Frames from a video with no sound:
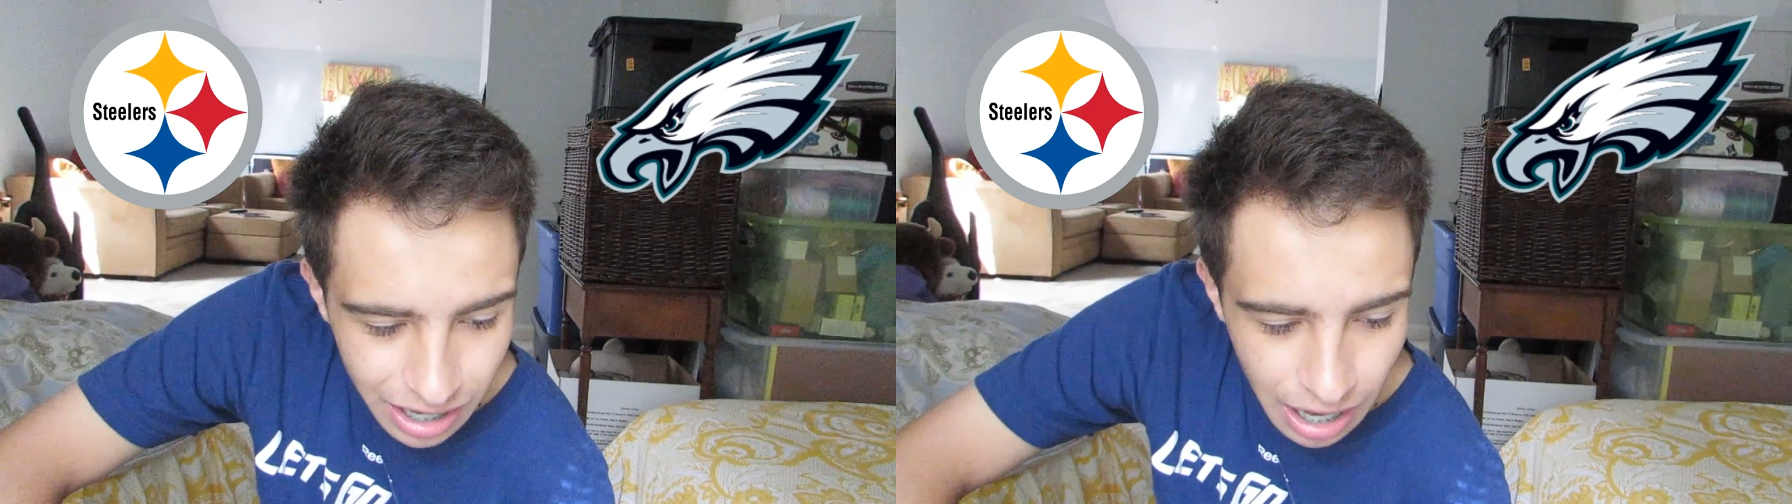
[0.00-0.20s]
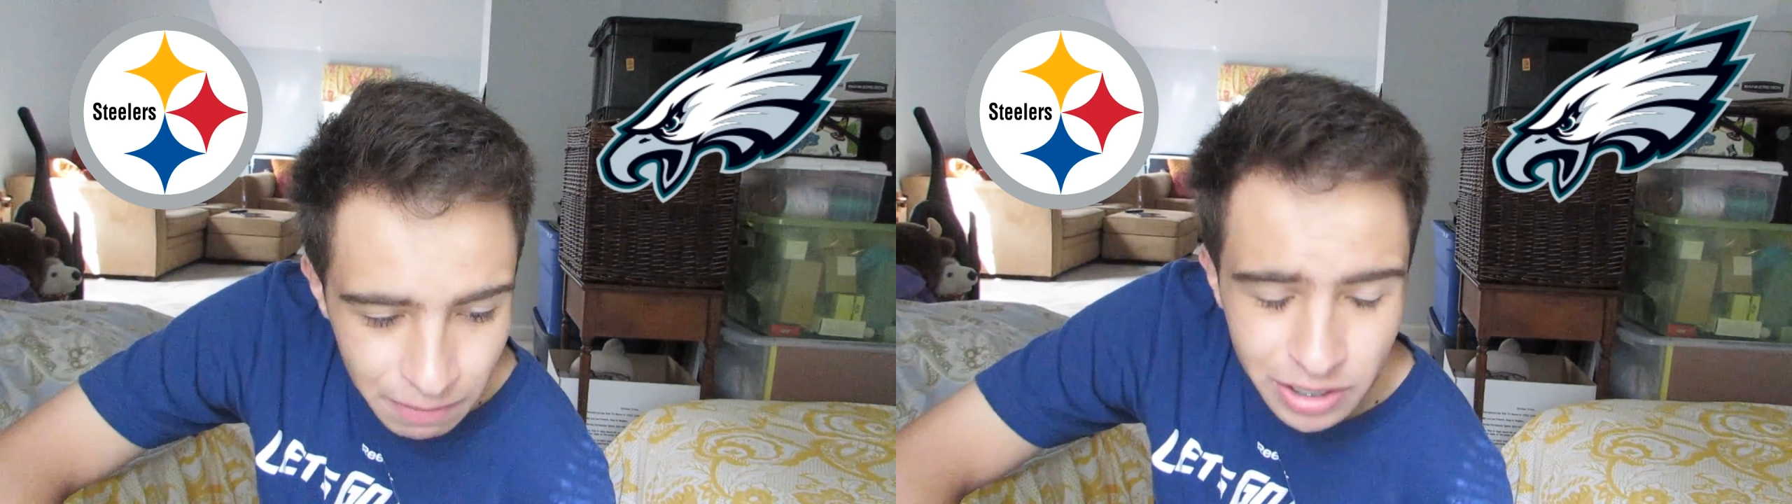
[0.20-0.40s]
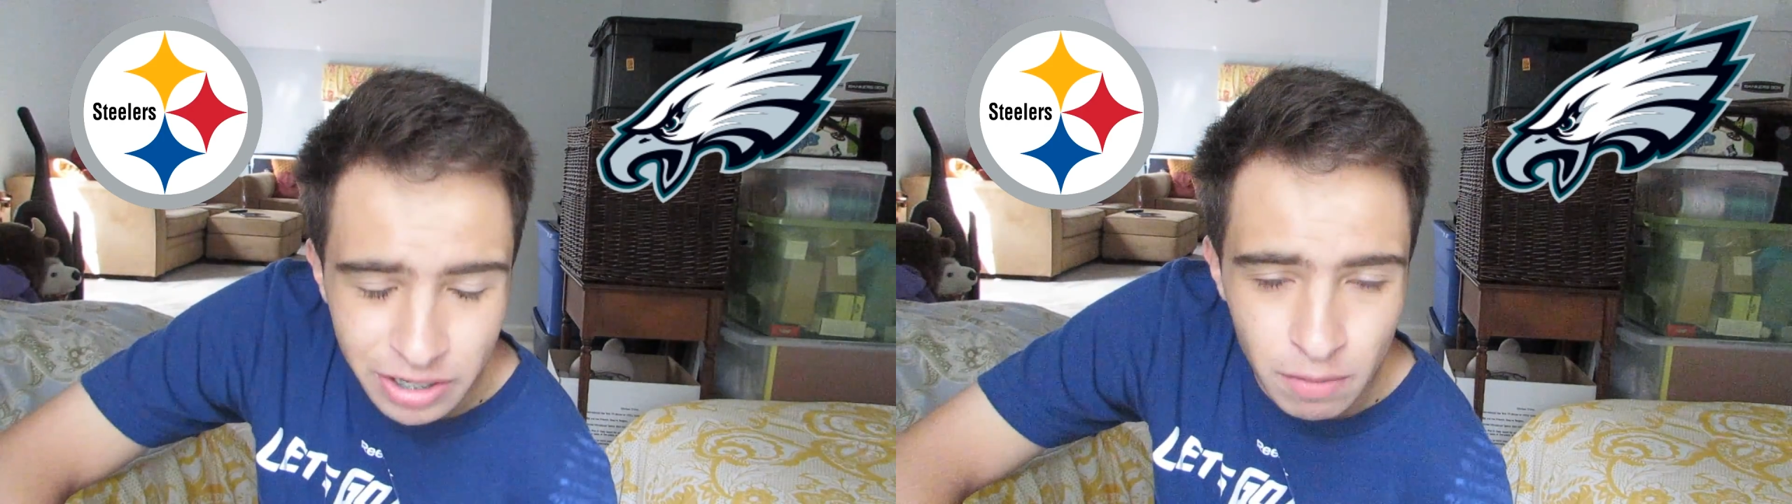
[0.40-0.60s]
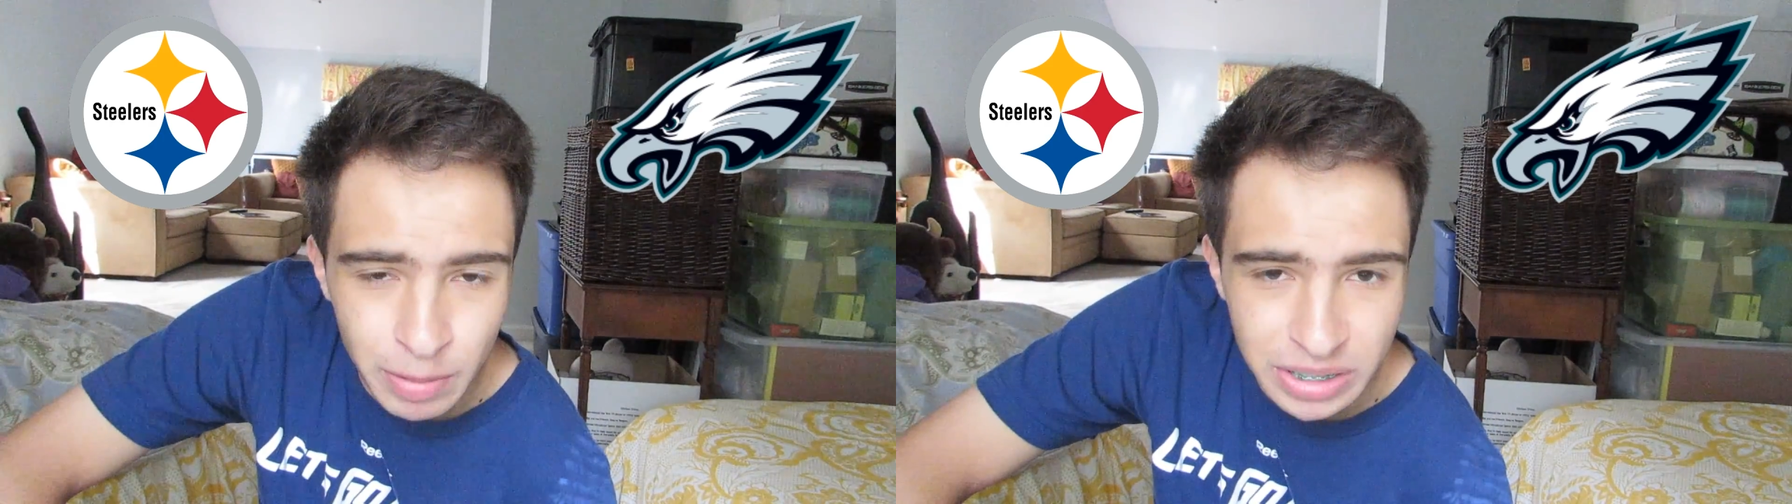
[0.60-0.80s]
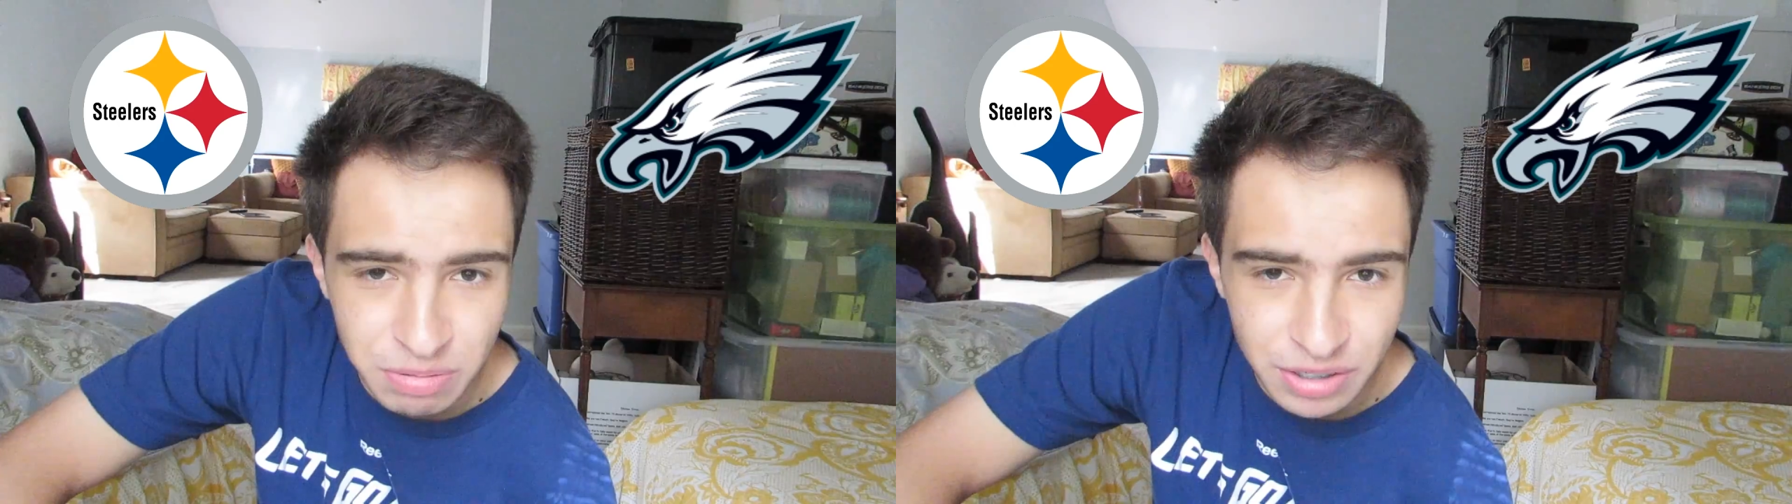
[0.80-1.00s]
I'm going to go with
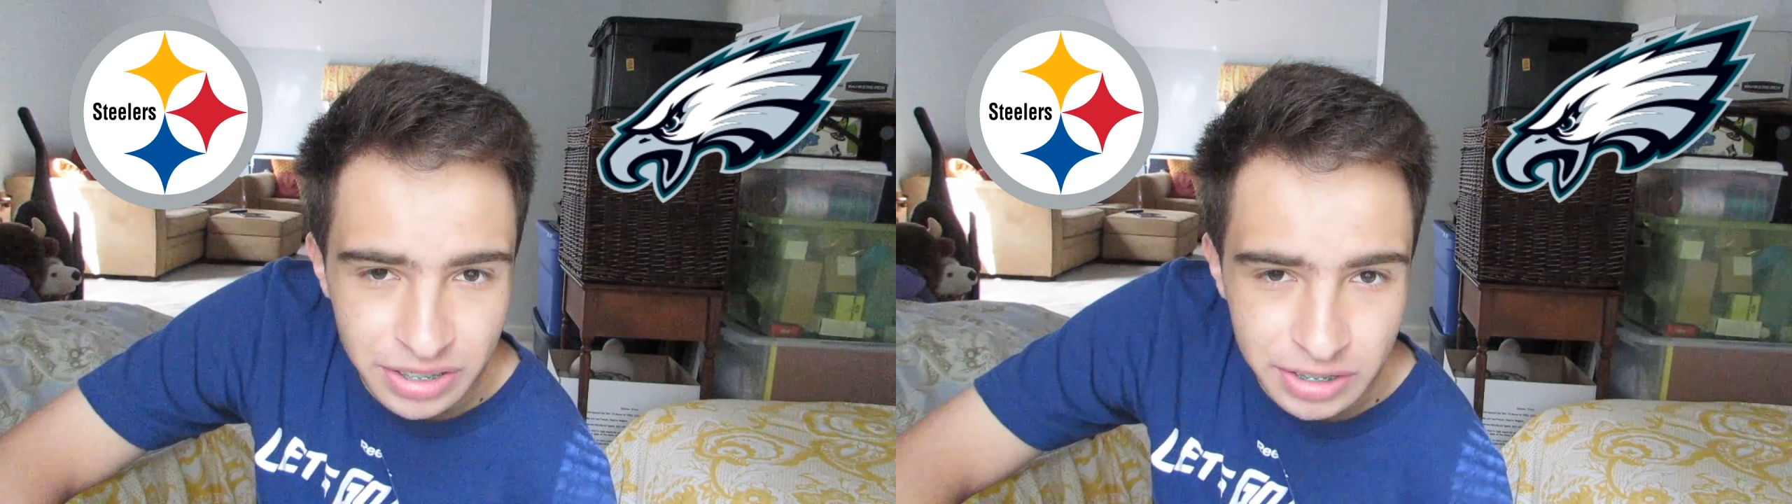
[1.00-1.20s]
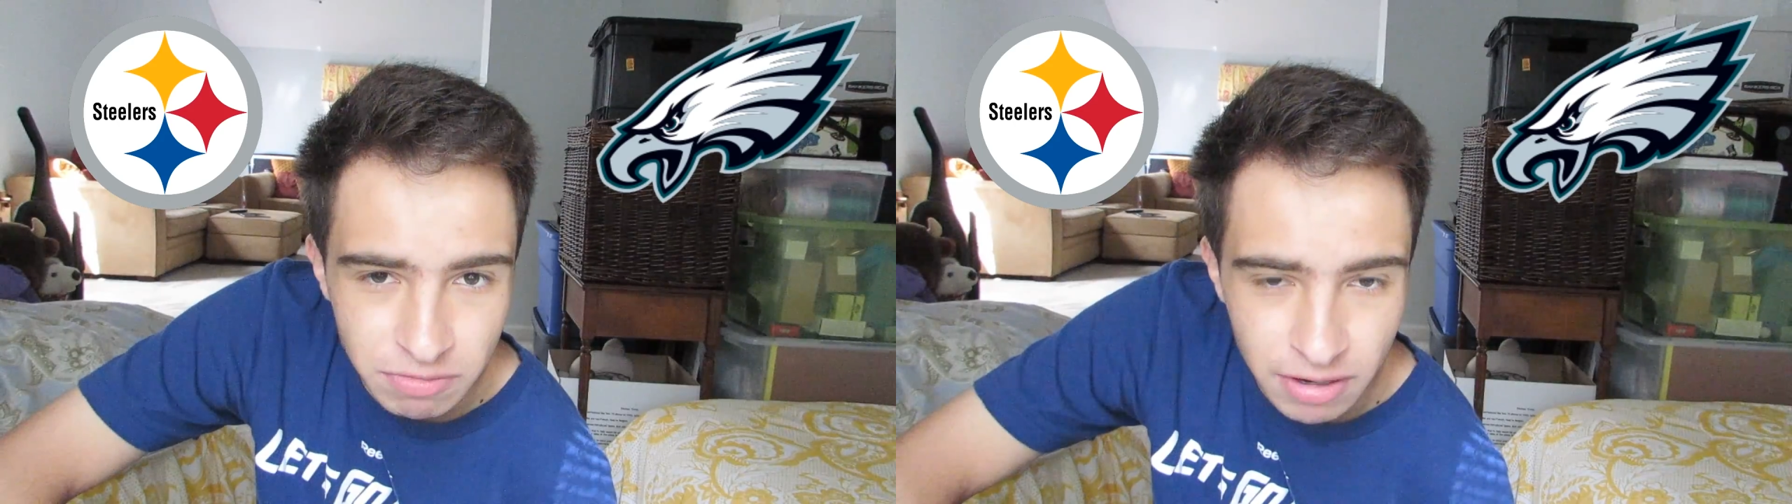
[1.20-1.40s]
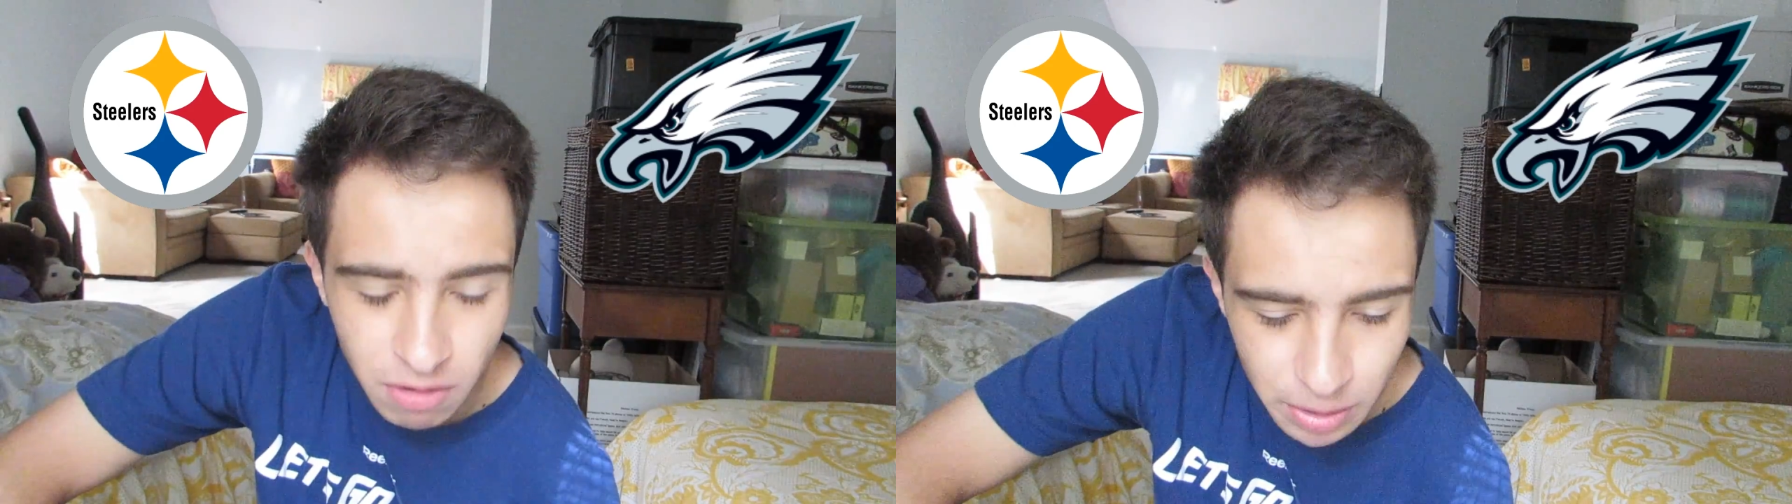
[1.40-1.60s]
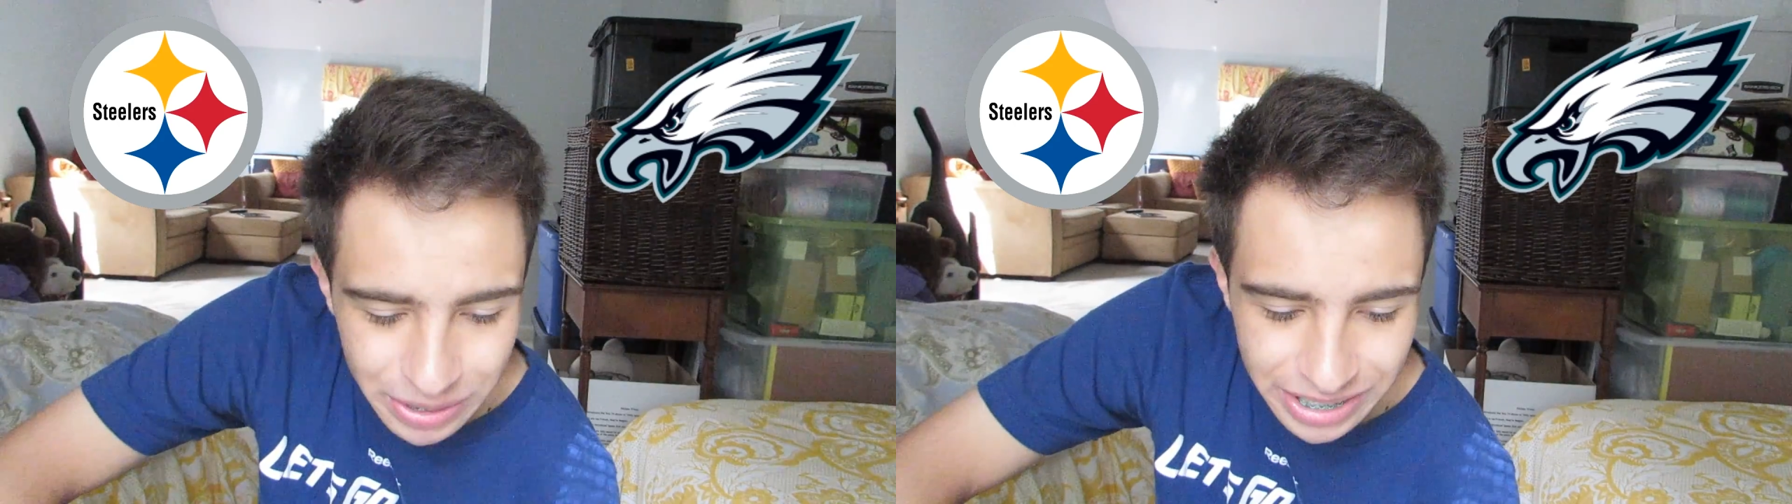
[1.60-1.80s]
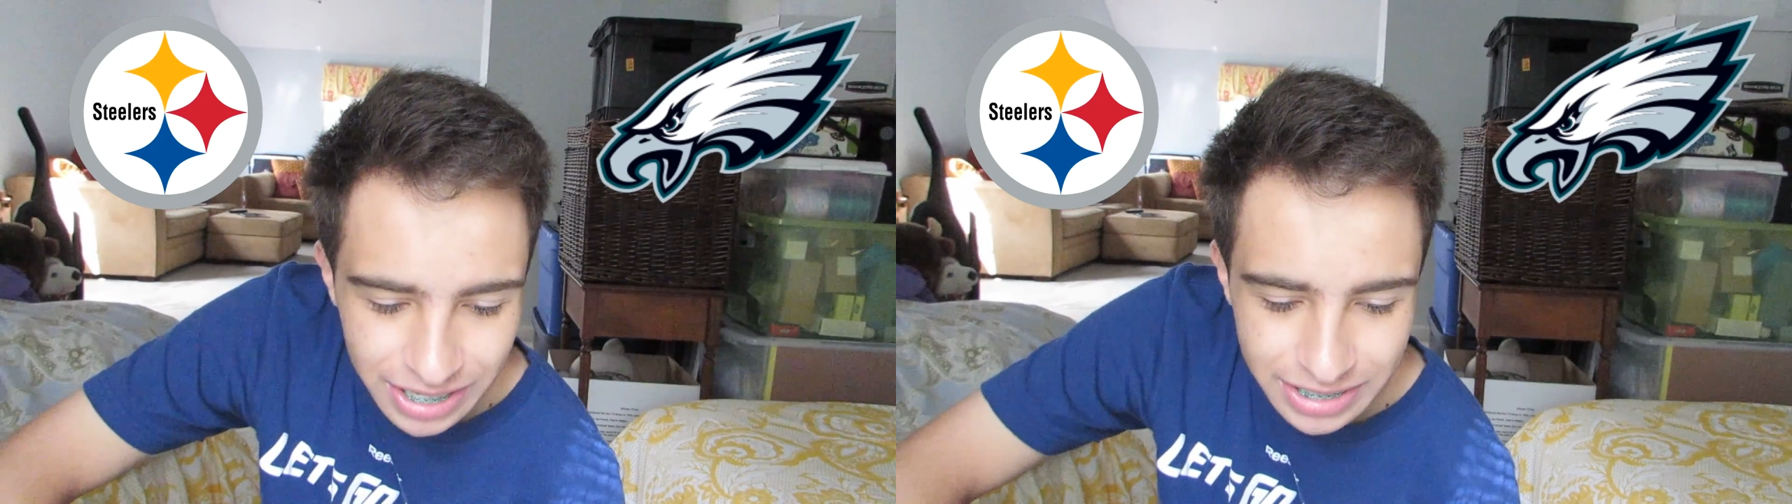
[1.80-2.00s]
Pittsburgh in this one
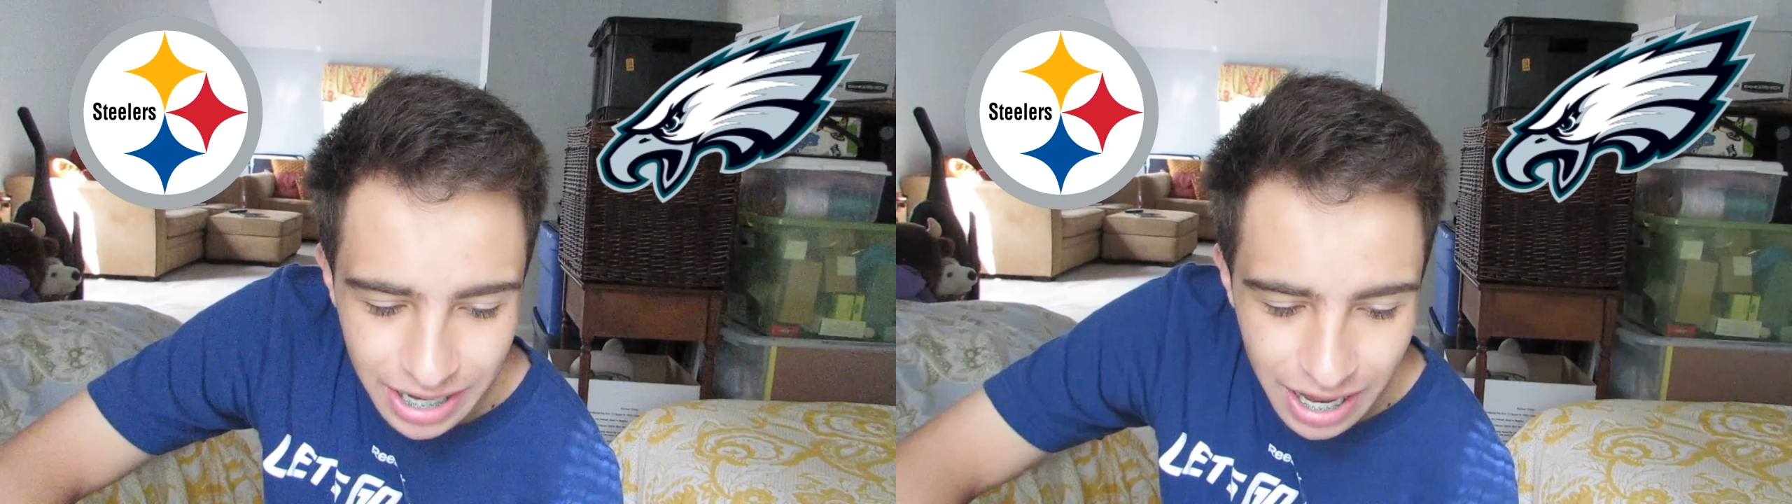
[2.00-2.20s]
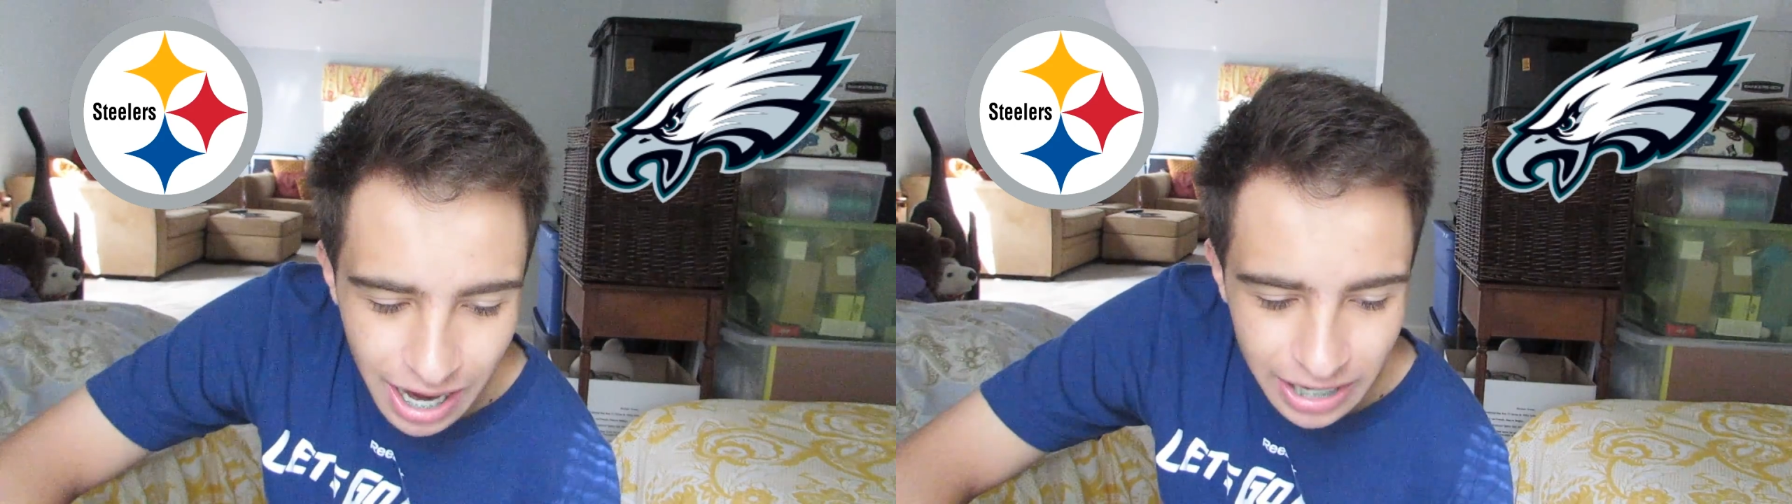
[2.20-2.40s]
only because